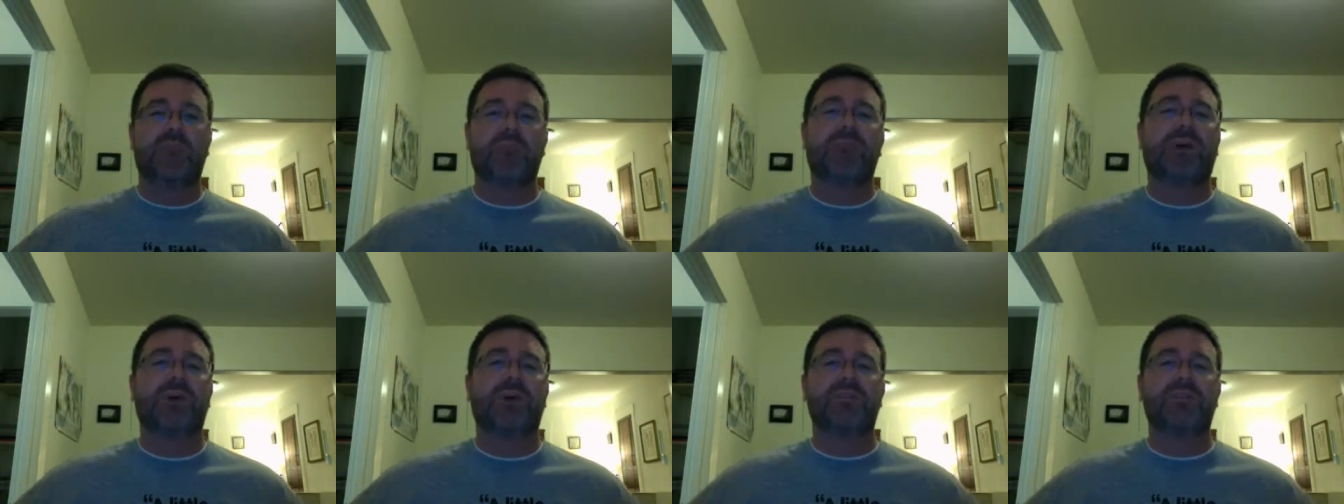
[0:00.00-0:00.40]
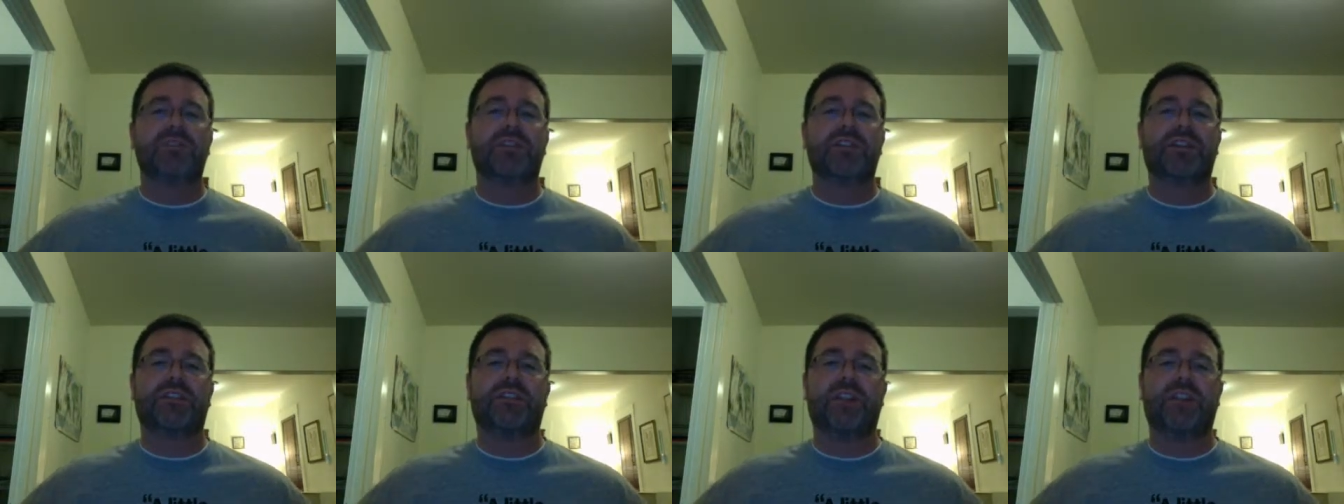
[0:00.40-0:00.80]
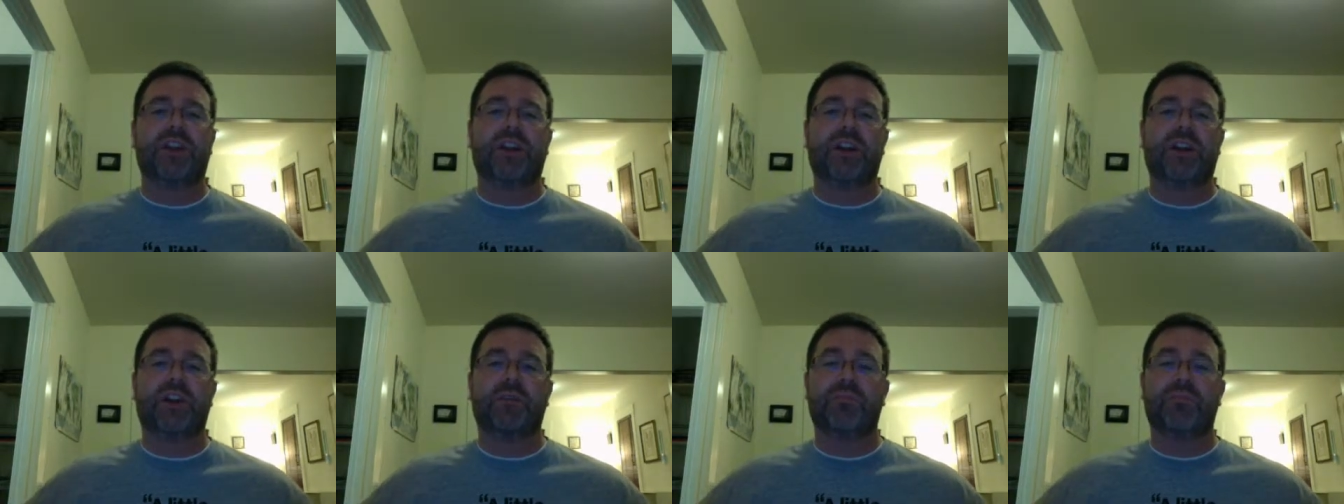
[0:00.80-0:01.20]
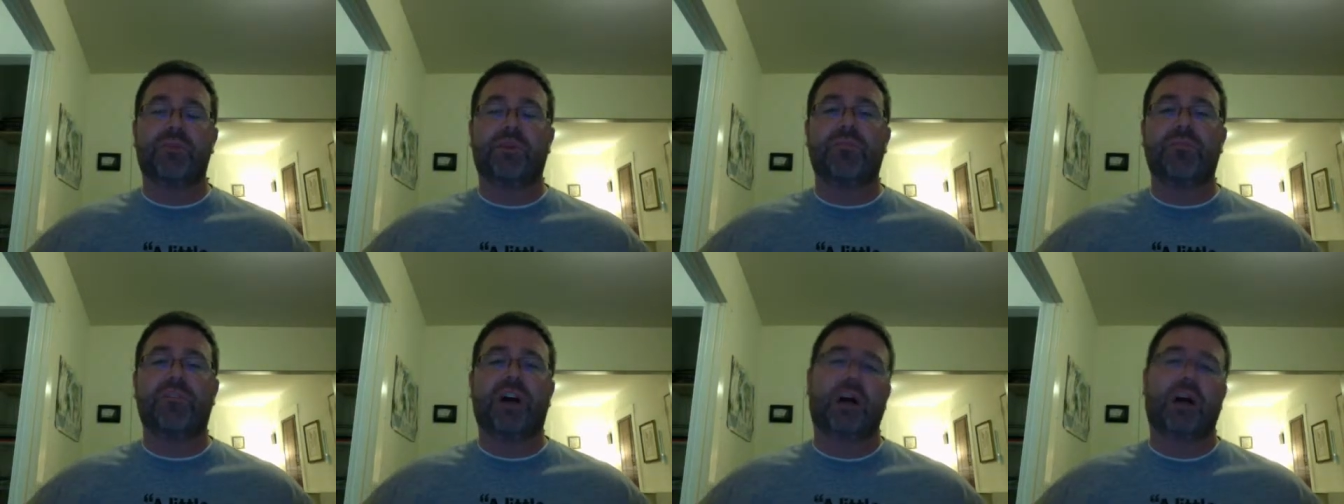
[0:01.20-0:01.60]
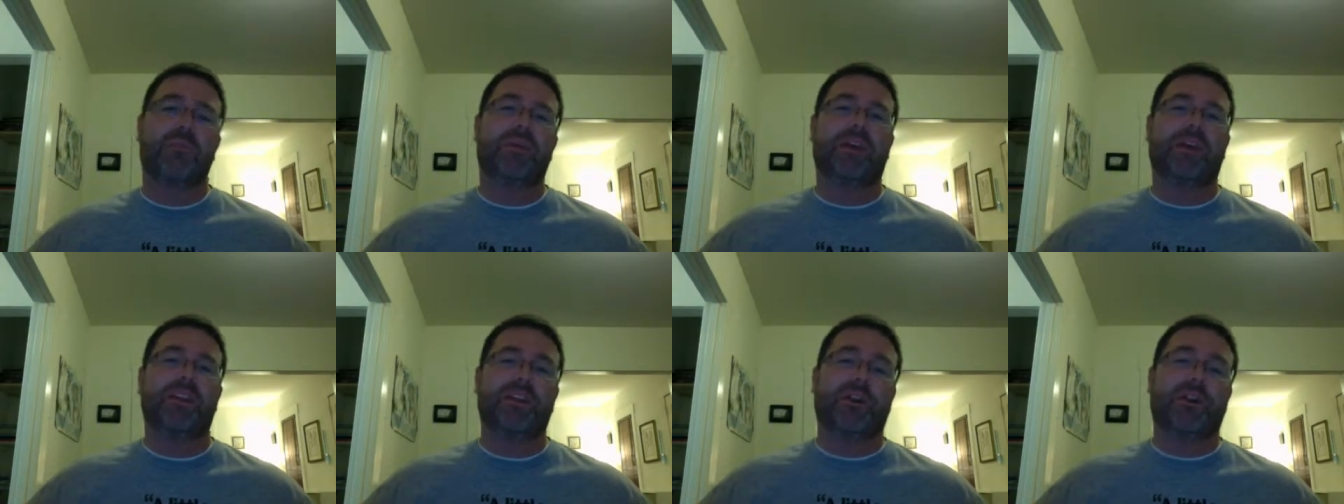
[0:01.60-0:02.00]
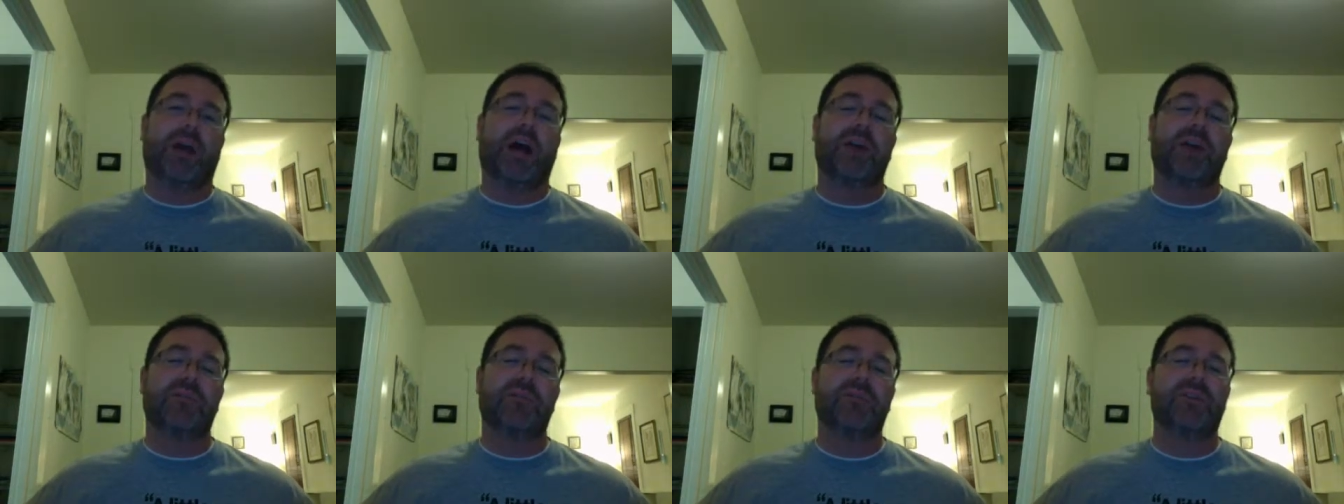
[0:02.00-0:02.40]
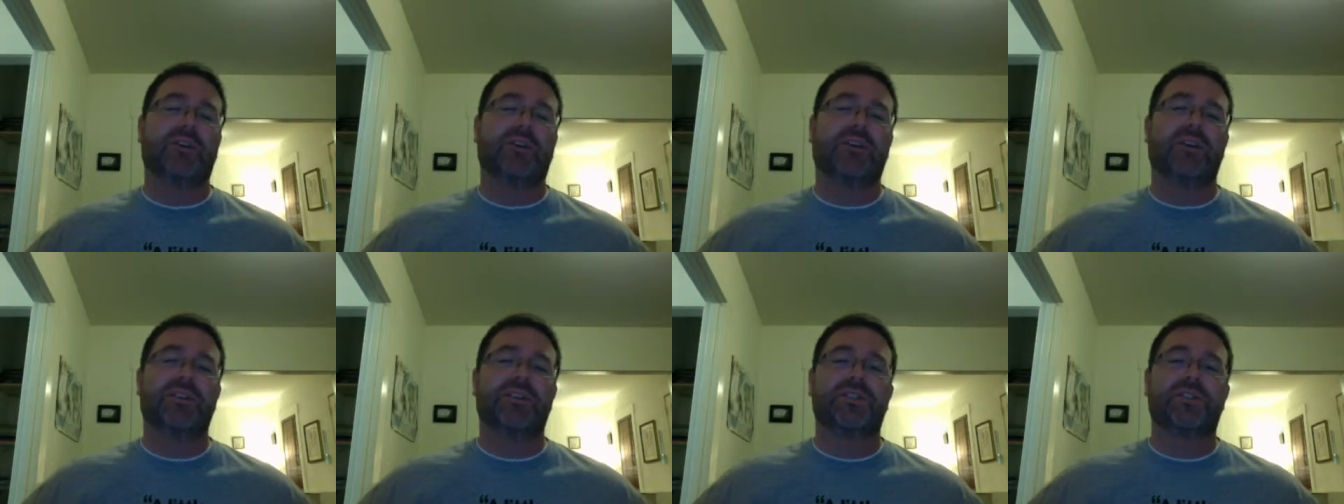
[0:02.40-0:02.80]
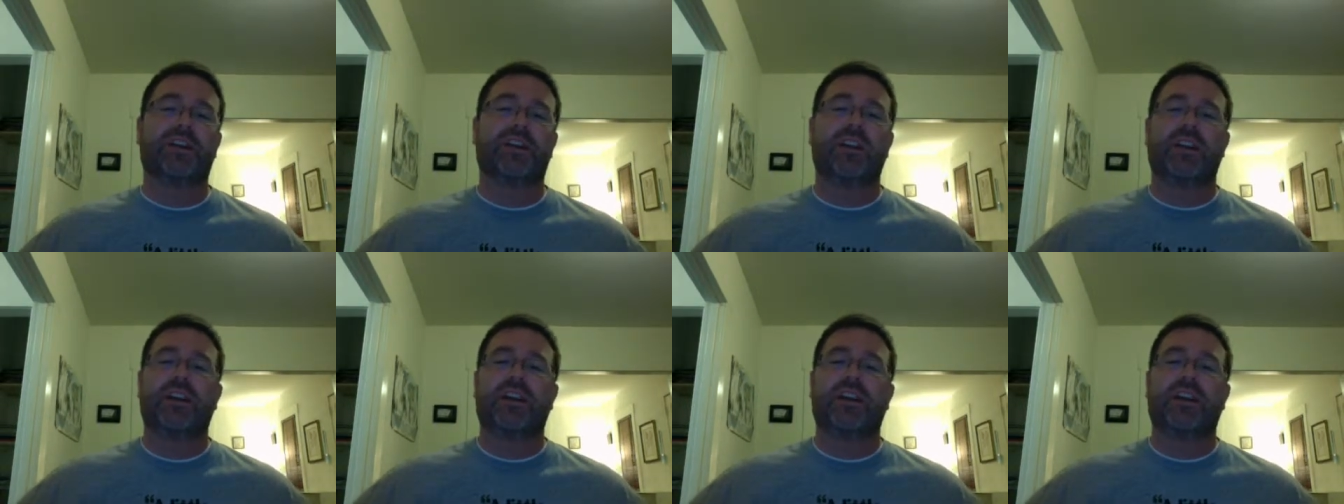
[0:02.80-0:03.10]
posted their profile pic, their avatars,